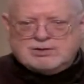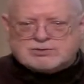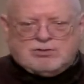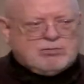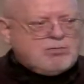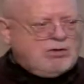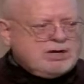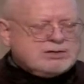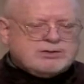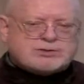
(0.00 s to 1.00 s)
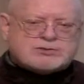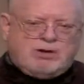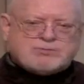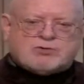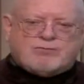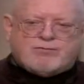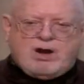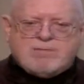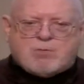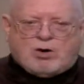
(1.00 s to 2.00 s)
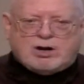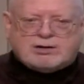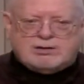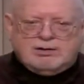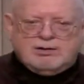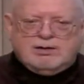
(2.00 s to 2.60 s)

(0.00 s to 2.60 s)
So according to the scriptural framework,